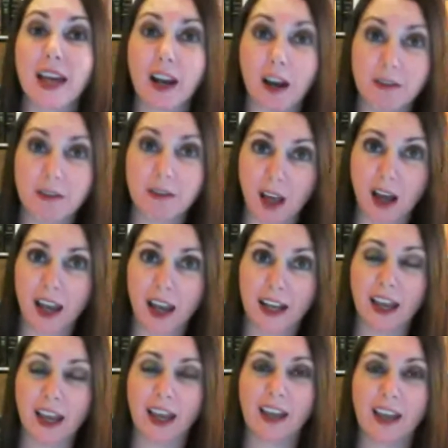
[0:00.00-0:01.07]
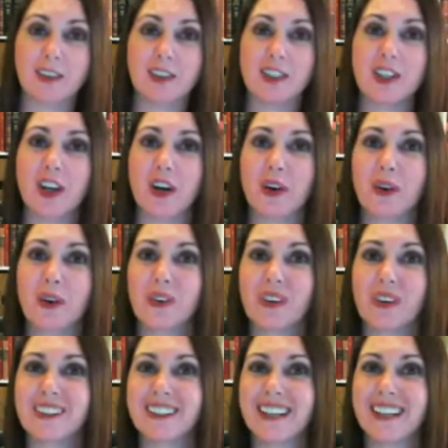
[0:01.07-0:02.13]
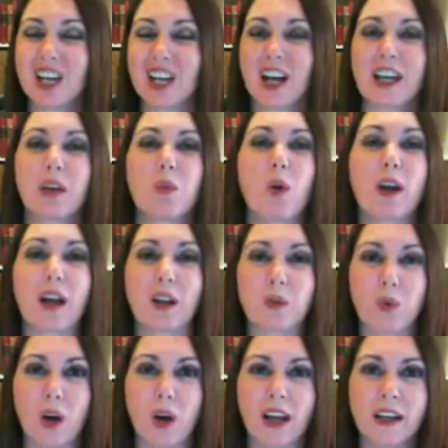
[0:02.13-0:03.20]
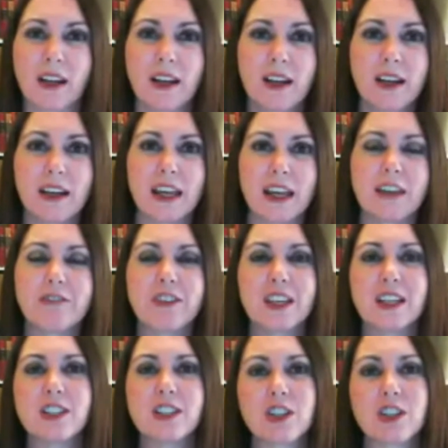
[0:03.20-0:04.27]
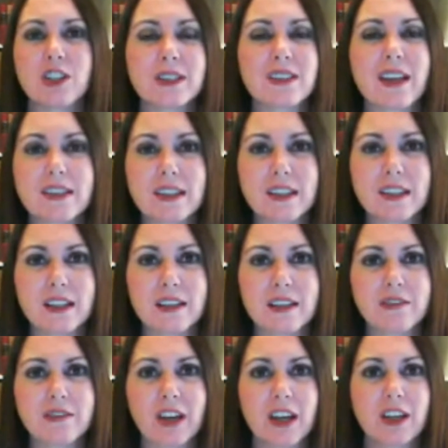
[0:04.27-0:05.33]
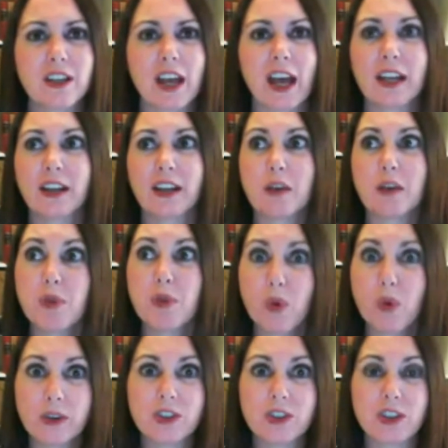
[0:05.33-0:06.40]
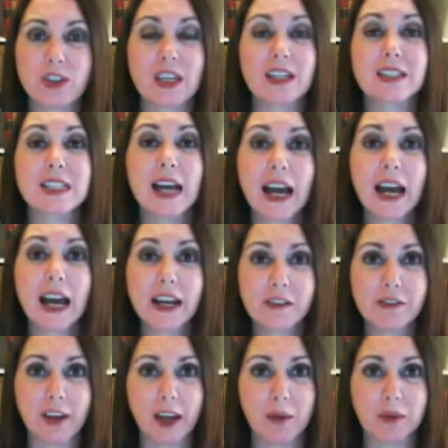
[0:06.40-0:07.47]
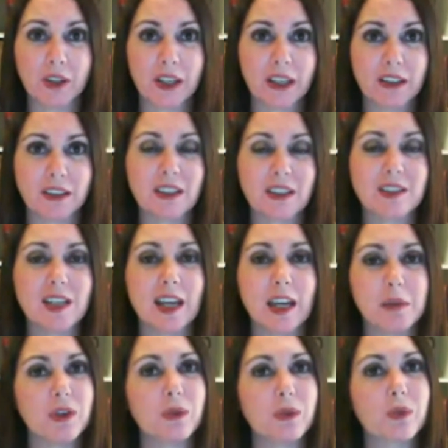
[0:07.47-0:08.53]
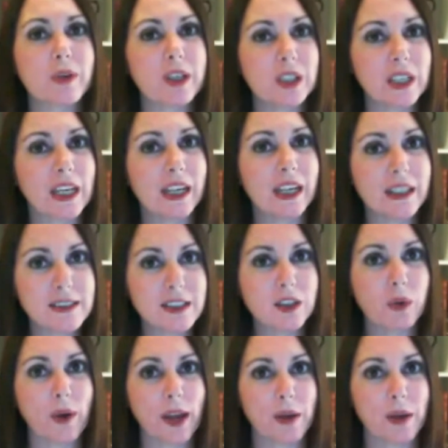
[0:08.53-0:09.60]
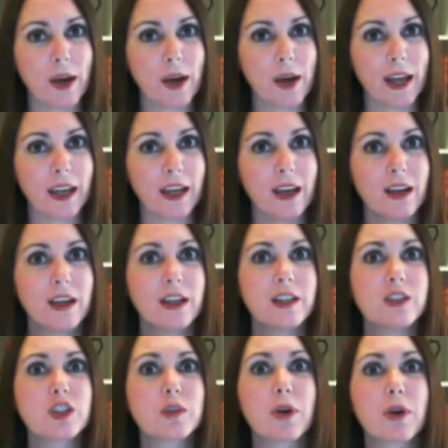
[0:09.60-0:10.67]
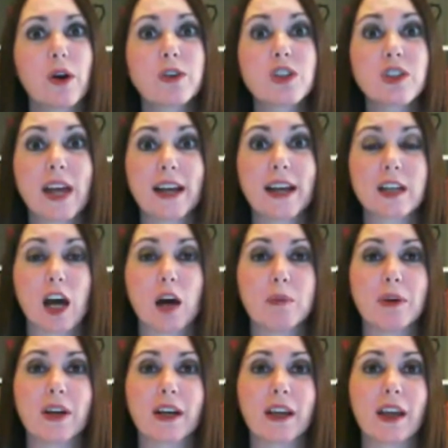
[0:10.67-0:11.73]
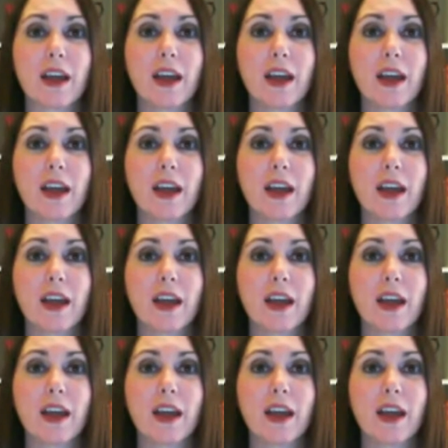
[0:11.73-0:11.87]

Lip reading: offline and, and talking one-on-one, if the issue is sensitive and important to the entire family, that the table really is a great way to broach that topic